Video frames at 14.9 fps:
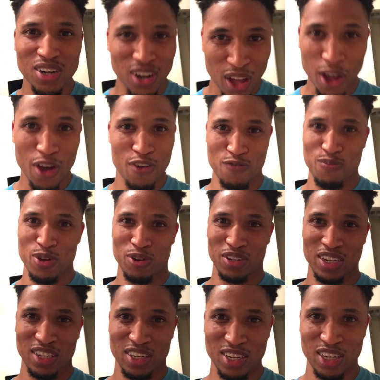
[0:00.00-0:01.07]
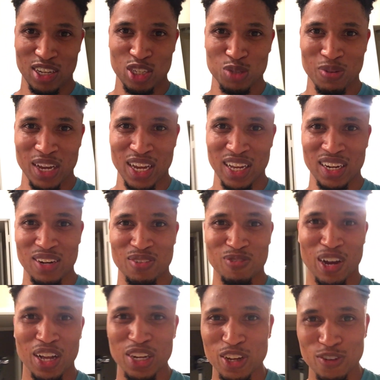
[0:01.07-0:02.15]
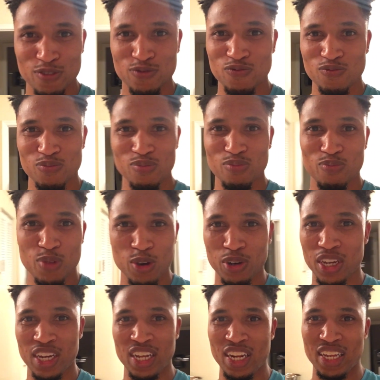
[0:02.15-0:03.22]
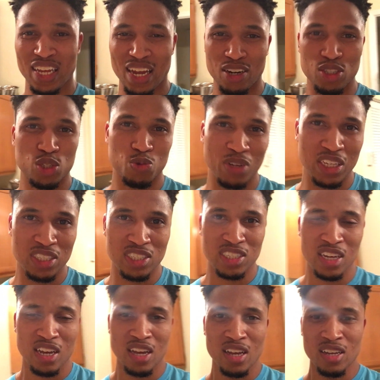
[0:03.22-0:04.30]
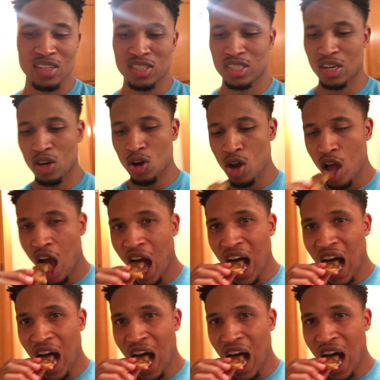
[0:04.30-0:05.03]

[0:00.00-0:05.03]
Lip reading: love milk and cookies, man. I love milk and any kind of sweets. So,